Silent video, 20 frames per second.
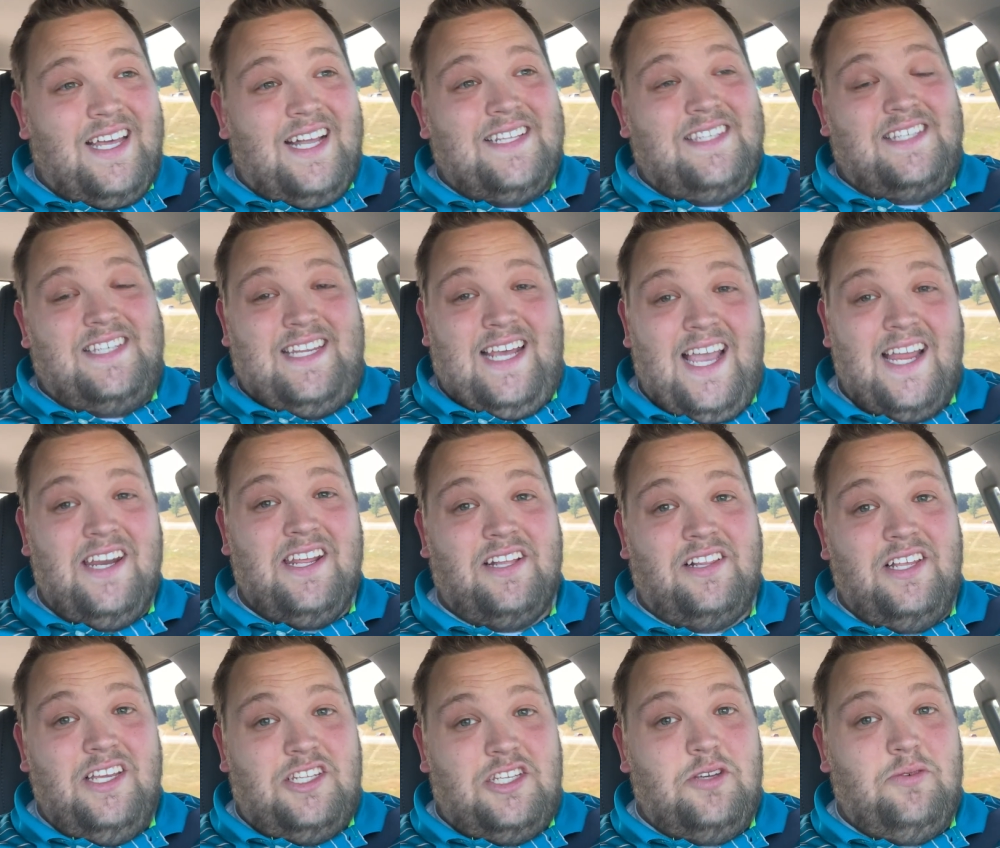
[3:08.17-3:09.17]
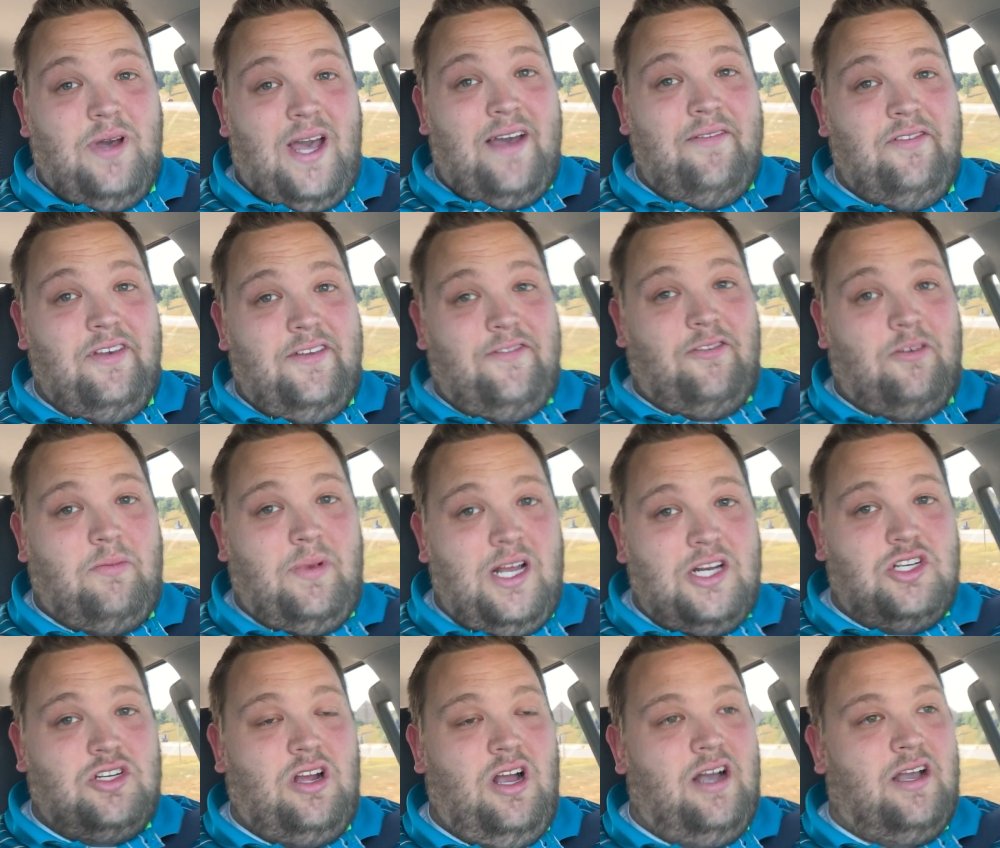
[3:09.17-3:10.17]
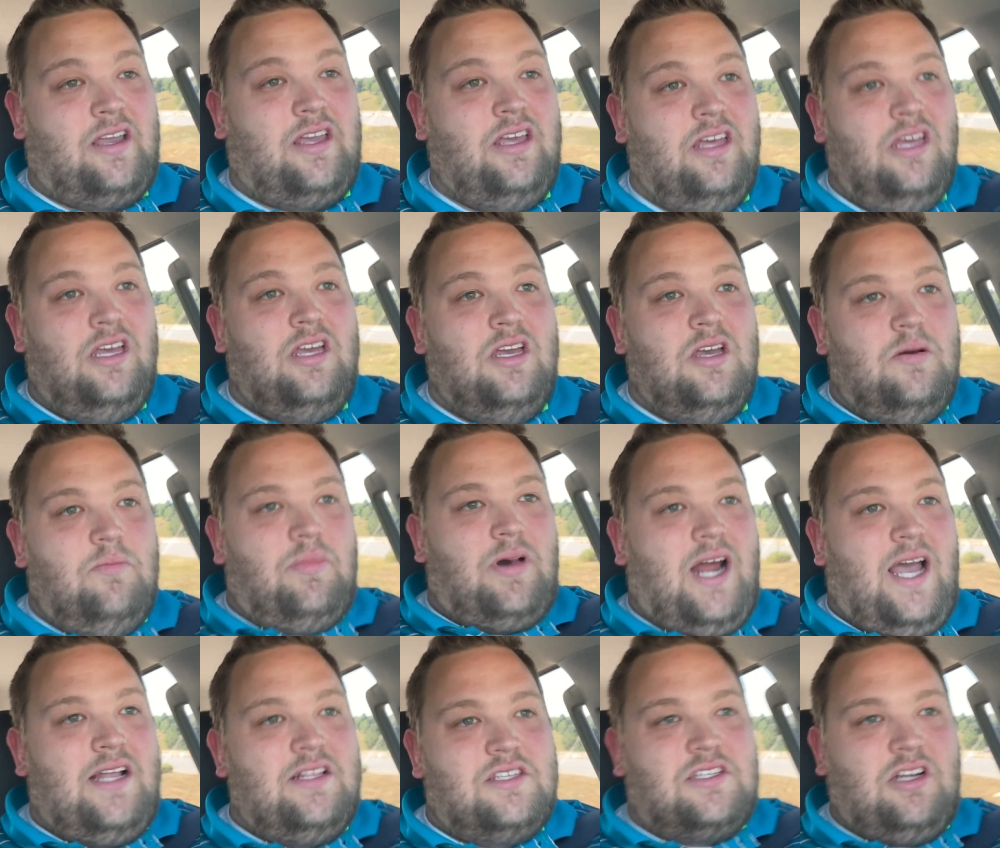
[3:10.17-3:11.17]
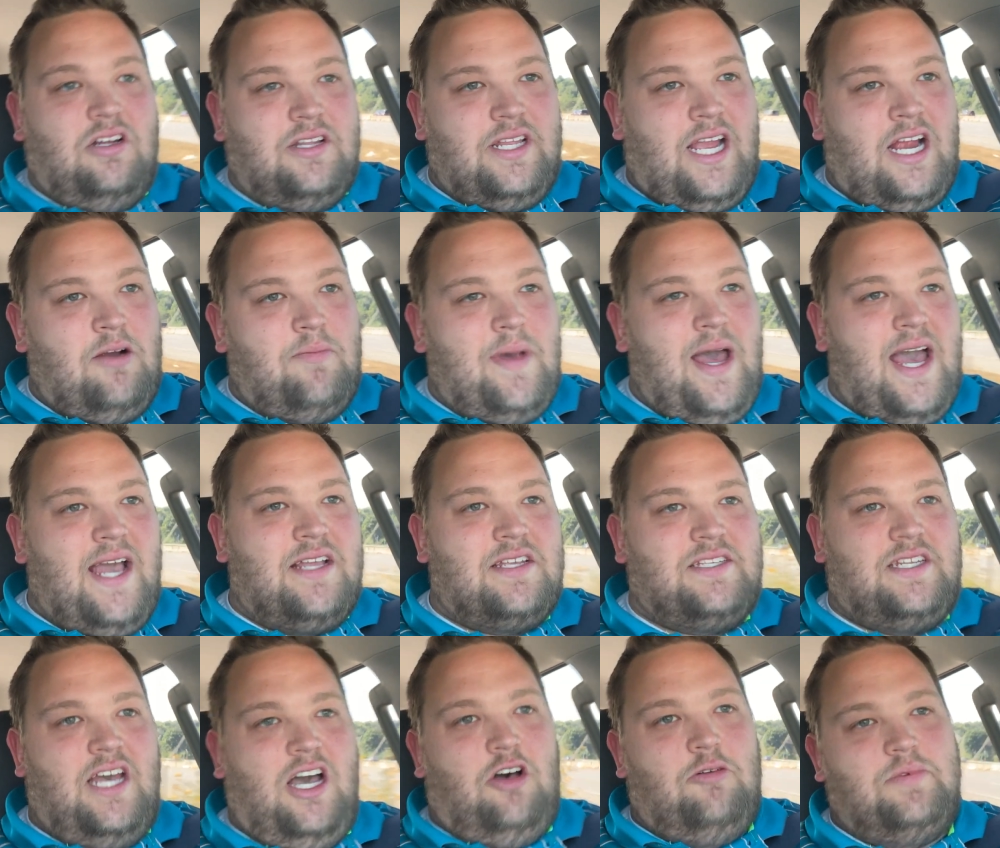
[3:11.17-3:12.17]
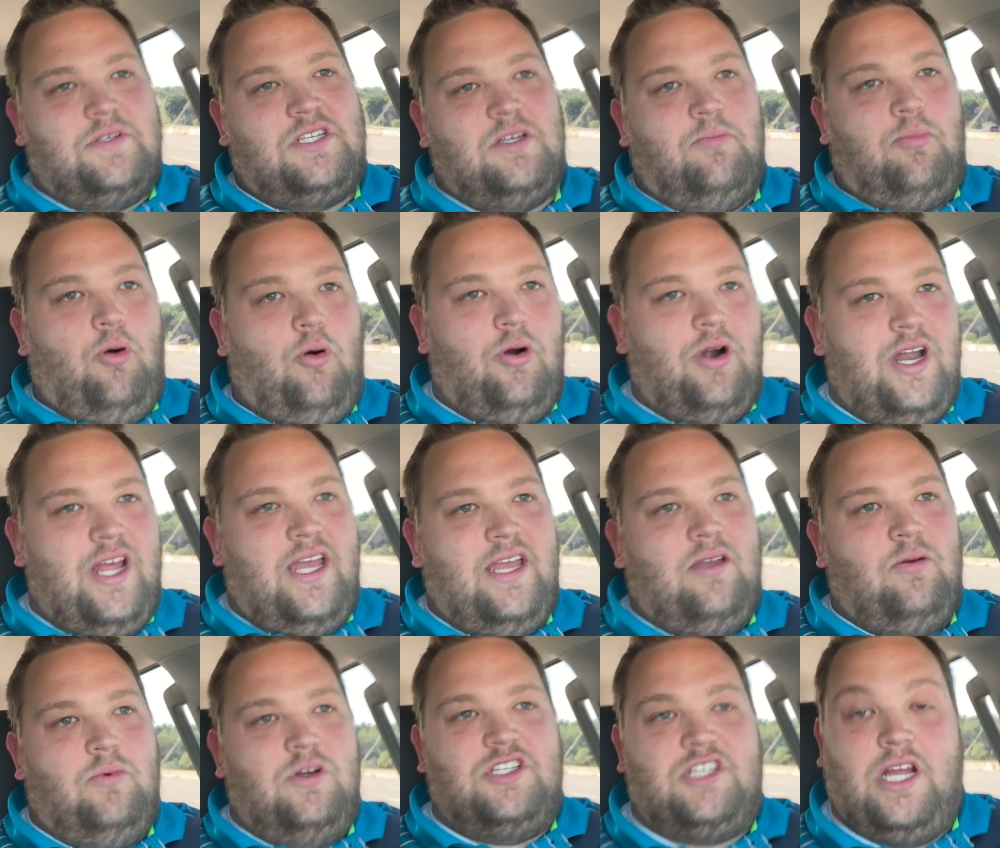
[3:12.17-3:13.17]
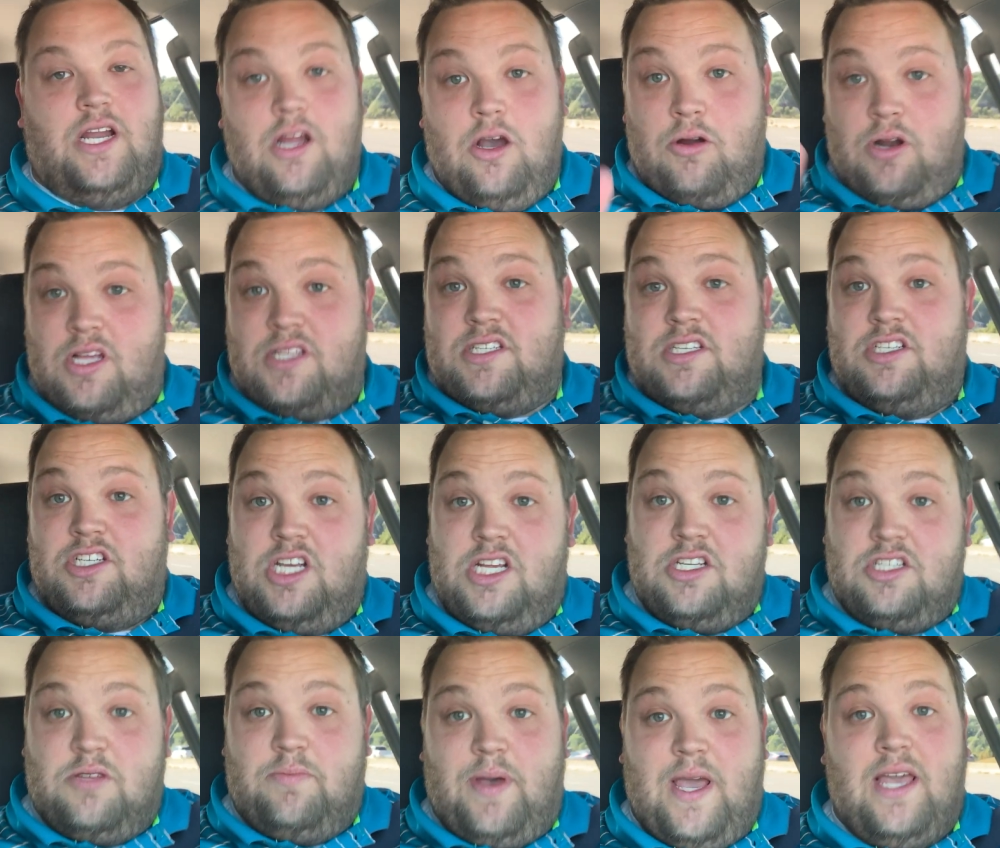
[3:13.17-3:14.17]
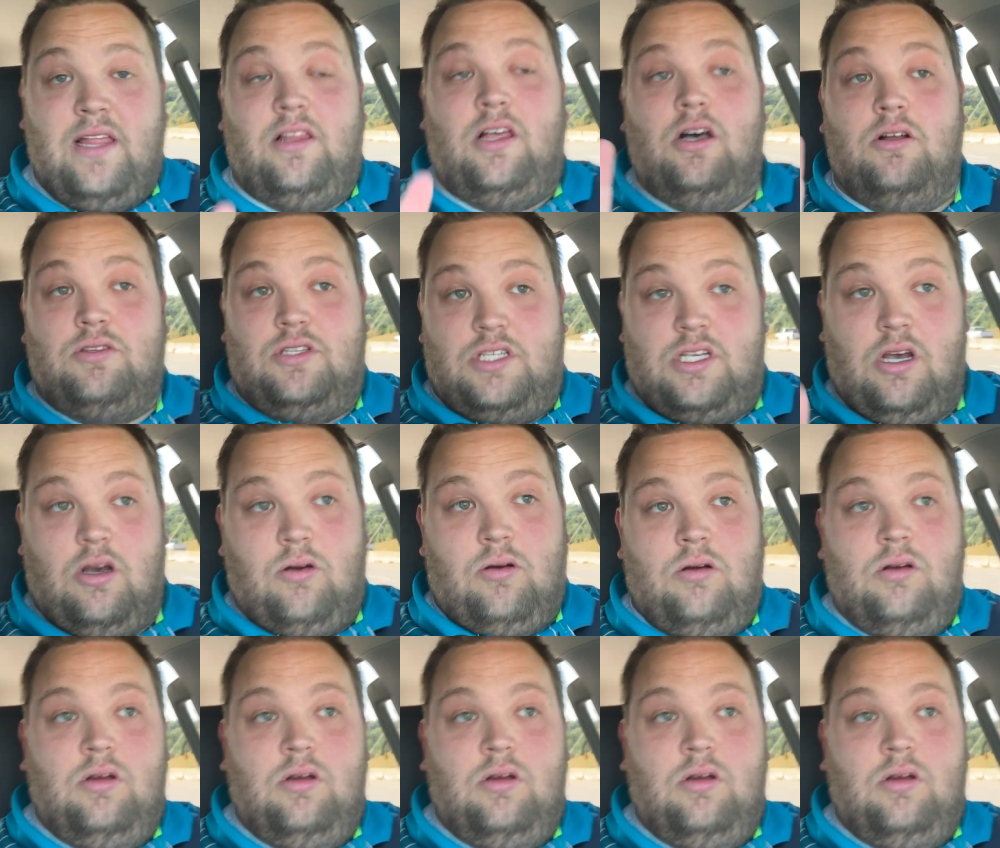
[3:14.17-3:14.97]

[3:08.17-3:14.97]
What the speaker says: That's technically too heavy for my truck, but I installed airbags to help support it, which I know doesn't change the payload. So,